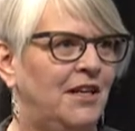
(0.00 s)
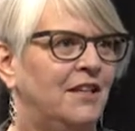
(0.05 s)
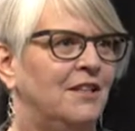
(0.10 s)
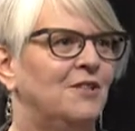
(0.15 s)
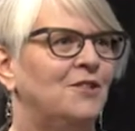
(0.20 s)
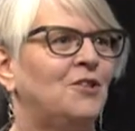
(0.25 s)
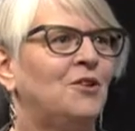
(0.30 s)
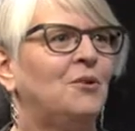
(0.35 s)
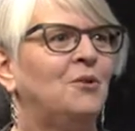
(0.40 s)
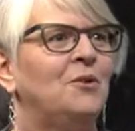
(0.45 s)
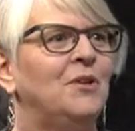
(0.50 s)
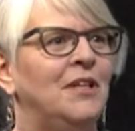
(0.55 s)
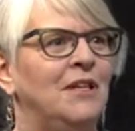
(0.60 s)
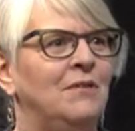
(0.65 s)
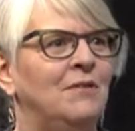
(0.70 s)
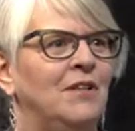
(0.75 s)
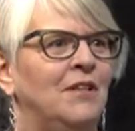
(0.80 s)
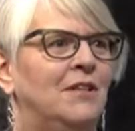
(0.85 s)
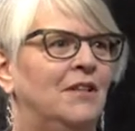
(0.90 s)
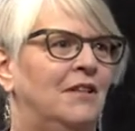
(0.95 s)
And so
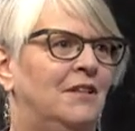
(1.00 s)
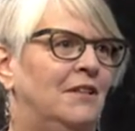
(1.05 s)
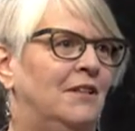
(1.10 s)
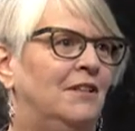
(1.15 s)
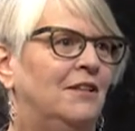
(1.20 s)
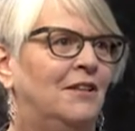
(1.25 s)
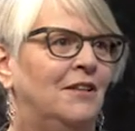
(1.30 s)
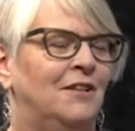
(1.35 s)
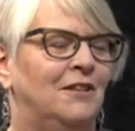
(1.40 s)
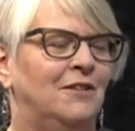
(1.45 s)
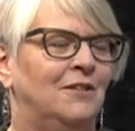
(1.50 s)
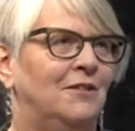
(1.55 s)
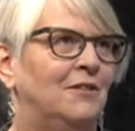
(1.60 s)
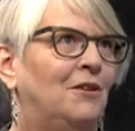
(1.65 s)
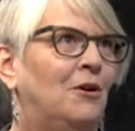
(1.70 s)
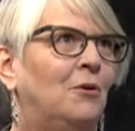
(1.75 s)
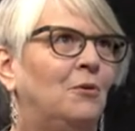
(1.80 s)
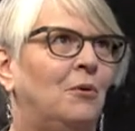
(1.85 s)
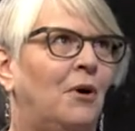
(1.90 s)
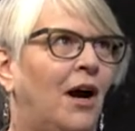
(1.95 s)
even the, the
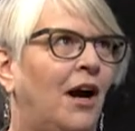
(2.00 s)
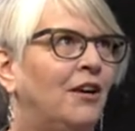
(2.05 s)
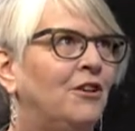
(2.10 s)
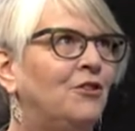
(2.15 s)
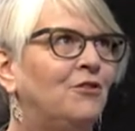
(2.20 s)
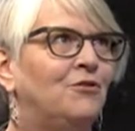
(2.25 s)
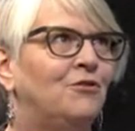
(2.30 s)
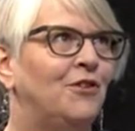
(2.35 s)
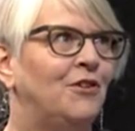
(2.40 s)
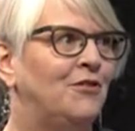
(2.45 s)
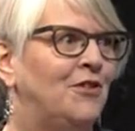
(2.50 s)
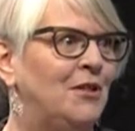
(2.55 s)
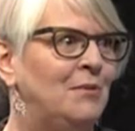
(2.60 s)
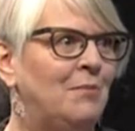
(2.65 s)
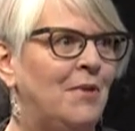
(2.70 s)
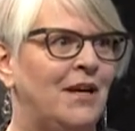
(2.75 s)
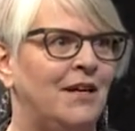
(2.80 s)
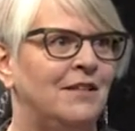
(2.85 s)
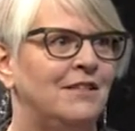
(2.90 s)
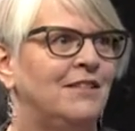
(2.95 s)
oh, 150
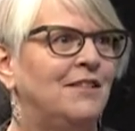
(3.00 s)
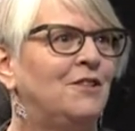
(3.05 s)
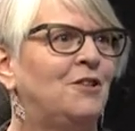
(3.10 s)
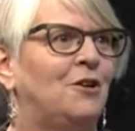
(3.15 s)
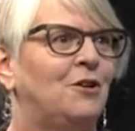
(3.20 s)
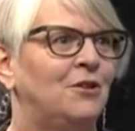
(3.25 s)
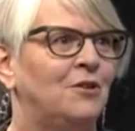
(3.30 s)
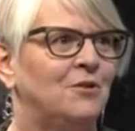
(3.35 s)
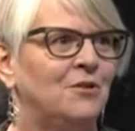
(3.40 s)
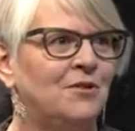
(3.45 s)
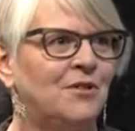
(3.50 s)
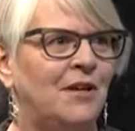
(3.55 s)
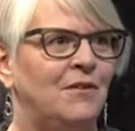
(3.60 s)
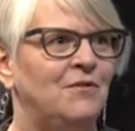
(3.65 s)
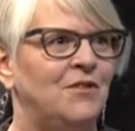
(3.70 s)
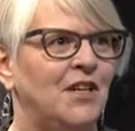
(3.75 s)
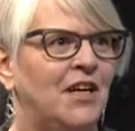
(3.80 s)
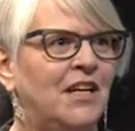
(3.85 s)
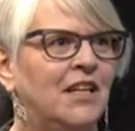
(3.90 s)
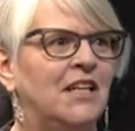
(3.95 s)
magazine articles
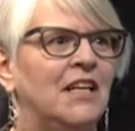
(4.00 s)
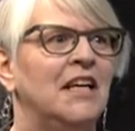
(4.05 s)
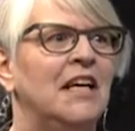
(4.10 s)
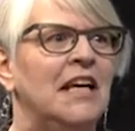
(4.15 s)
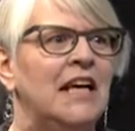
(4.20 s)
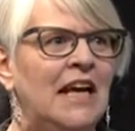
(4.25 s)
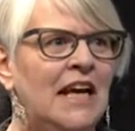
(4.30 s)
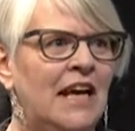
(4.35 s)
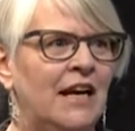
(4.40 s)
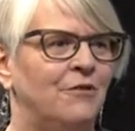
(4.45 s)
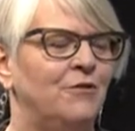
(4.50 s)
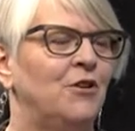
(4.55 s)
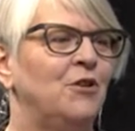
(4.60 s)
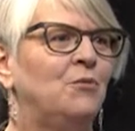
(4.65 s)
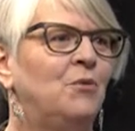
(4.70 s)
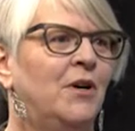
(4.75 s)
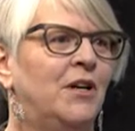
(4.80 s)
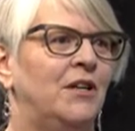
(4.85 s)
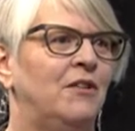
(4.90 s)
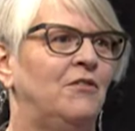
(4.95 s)
I've done, every
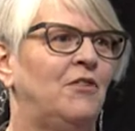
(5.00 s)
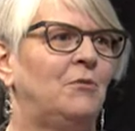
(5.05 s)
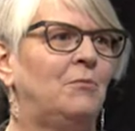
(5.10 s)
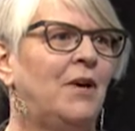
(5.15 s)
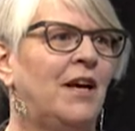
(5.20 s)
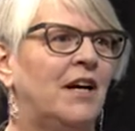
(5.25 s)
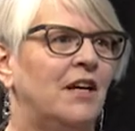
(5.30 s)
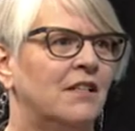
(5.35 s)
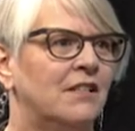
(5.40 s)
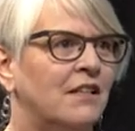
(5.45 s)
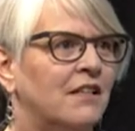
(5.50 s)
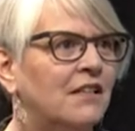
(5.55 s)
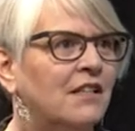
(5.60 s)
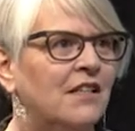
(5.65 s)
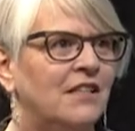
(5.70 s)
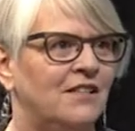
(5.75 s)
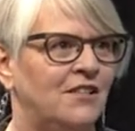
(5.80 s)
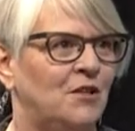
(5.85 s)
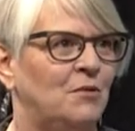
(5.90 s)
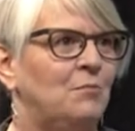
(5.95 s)
one of them has at
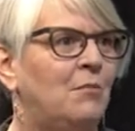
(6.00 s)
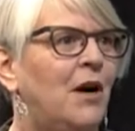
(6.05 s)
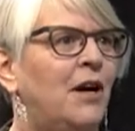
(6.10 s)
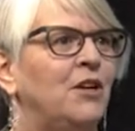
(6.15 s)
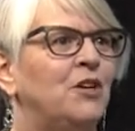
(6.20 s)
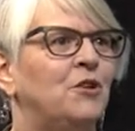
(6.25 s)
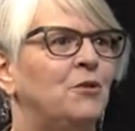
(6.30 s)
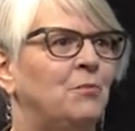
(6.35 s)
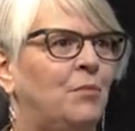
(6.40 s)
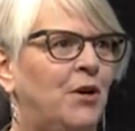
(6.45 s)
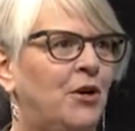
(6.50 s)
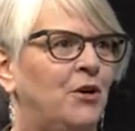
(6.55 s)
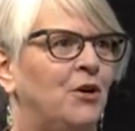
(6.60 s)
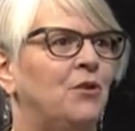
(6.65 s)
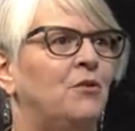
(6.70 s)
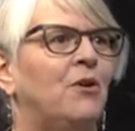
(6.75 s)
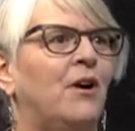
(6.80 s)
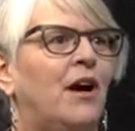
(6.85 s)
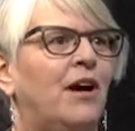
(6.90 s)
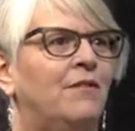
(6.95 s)
least a minor
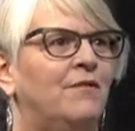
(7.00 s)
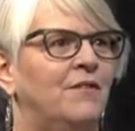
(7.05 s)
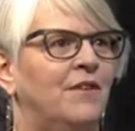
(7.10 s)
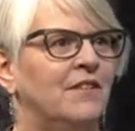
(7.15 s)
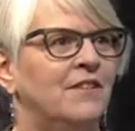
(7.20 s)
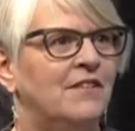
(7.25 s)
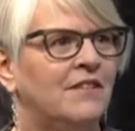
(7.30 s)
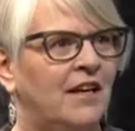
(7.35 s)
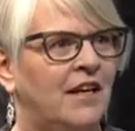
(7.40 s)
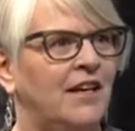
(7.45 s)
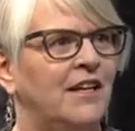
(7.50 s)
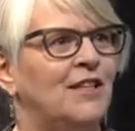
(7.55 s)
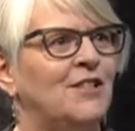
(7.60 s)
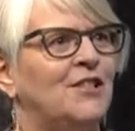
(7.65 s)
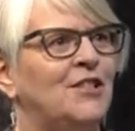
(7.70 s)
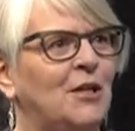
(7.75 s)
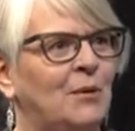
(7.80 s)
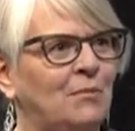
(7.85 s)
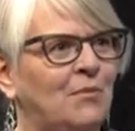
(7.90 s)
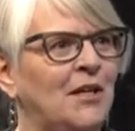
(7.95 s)
paragraph saying
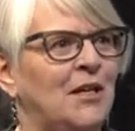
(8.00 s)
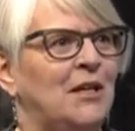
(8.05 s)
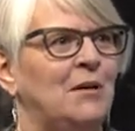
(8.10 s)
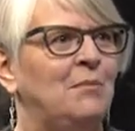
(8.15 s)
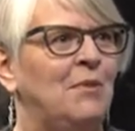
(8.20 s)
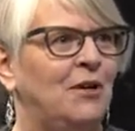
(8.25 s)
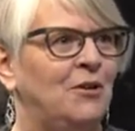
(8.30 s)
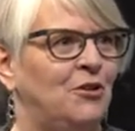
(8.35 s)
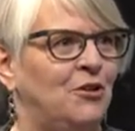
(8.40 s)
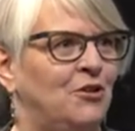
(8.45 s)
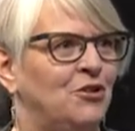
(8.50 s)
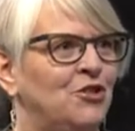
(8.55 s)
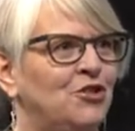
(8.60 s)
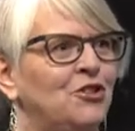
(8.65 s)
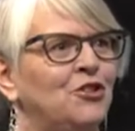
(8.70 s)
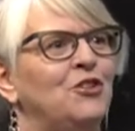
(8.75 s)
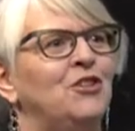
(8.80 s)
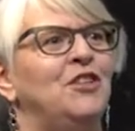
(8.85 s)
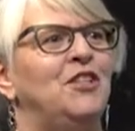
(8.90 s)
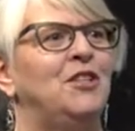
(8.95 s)
something about their
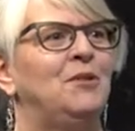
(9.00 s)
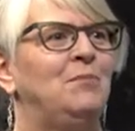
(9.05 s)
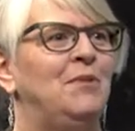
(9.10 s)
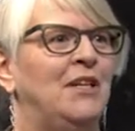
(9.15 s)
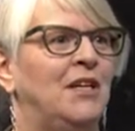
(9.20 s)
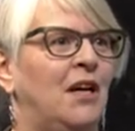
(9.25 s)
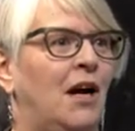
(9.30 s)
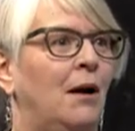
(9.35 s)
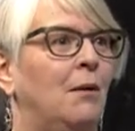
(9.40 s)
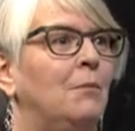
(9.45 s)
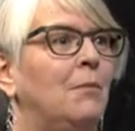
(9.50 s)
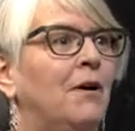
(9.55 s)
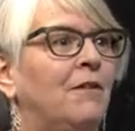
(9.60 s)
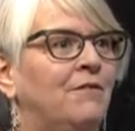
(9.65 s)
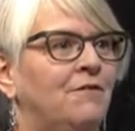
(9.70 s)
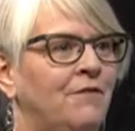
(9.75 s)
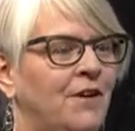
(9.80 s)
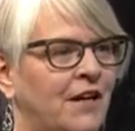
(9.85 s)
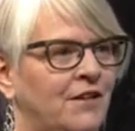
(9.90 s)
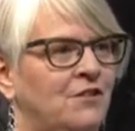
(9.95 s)
journey to become a
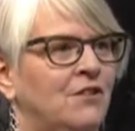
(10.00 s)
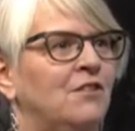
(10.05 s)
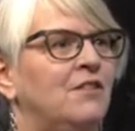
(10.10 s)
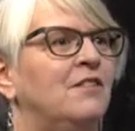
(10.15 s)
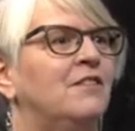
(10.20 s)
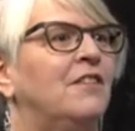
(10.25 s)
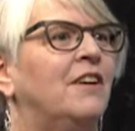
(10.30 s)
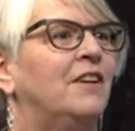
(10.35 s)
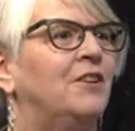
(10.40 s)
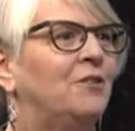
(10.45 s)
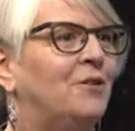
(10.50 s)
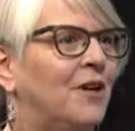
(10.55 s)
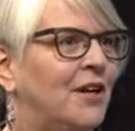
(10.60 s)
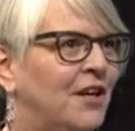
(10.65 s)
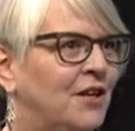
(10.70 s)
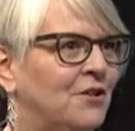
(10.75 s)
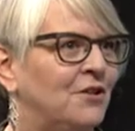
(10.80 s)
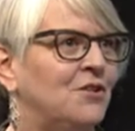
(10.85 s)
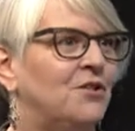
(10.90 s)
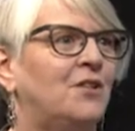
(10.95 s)
fashion designer, a
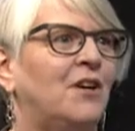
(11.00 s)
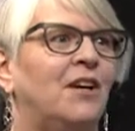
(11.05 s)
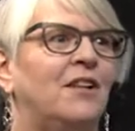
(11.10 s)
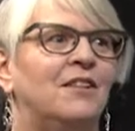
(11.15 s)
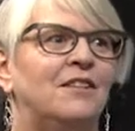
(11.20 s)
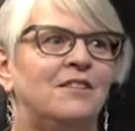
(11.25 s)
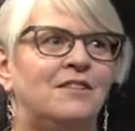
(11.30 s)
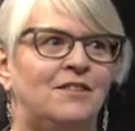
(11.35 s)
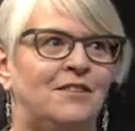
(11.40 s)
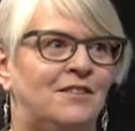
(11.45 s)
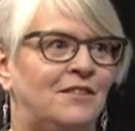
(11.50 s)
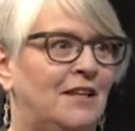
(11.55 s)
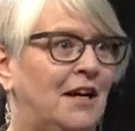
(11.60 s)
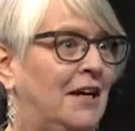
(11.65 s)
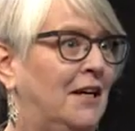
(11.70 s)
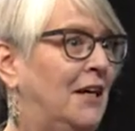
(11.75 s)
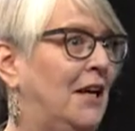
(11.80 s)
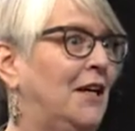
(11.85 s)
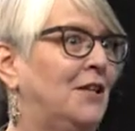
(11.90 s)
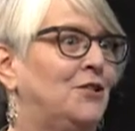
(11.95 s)
hairstylist, a
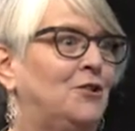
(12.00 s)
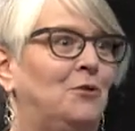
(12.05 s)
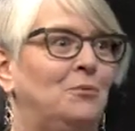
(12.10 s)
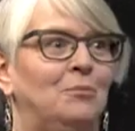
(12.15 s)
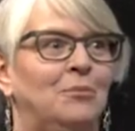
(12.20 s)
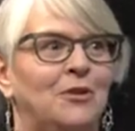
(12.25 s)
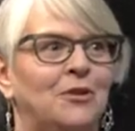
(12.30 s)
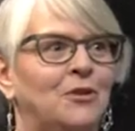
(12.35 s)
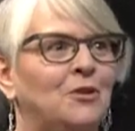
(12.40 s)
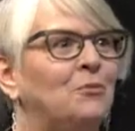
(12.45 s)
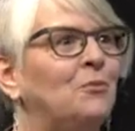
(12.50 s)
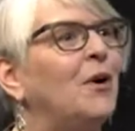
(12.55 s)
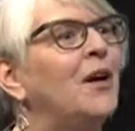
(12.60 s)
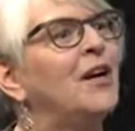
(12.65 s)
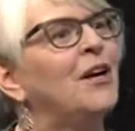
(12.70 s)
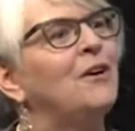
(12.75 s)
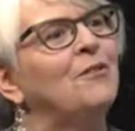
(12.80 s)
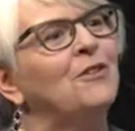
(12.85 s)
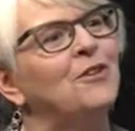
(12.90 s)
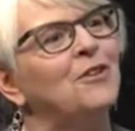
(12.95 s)
sandcastle builder,
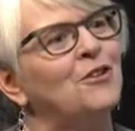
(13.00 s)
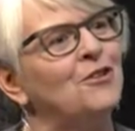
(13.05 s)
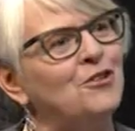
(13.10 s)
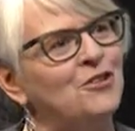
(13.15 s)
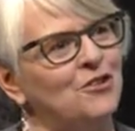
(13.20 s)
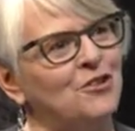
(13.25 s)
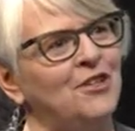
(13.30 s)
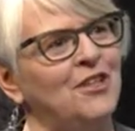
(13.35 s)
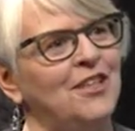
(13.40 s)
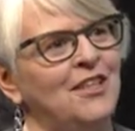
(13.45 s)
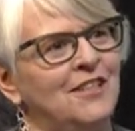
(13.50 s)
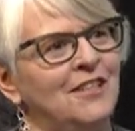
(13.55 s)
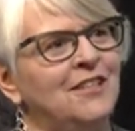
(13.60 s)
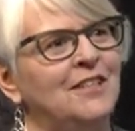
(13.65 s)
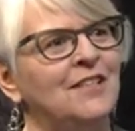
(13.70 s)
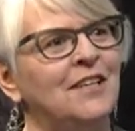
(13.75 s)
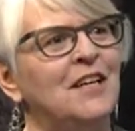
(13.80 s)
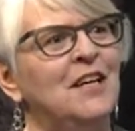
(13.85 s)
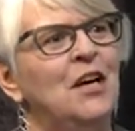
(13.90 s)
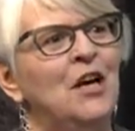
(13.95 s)
whatever their journey
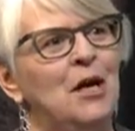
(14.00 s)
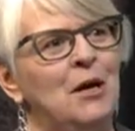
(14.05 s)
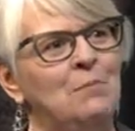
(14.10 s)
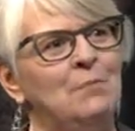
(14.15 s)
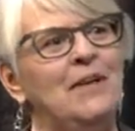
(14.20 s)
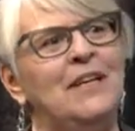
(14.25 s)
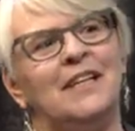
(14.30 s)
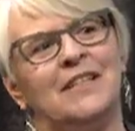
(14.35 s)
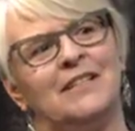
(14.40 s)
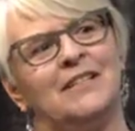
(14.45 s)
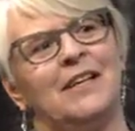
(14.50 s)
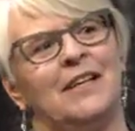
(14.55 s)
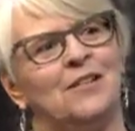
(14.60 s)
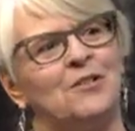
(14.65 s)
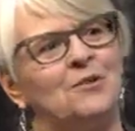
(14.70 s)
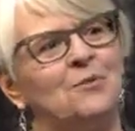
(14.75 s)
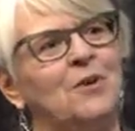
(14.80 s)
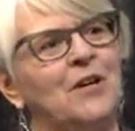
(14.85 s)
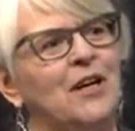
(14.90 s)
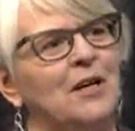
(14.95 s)
is, because
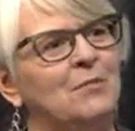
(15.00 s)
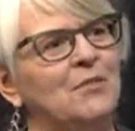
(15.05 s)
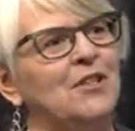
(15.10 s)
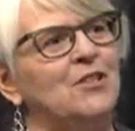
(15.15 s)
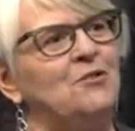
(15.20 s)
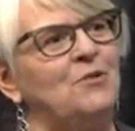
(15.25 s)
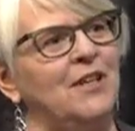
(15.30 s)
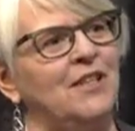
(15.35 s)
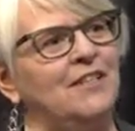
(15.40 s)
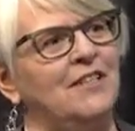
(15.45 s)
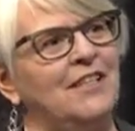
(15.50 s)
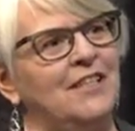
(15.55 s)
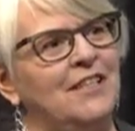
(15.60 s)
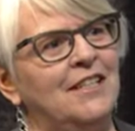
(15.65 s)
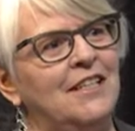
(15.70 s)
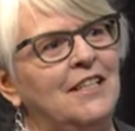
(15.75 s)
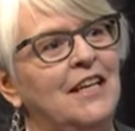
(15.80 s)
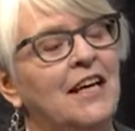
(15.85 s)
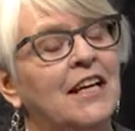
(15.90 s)
that's what I'm interested in.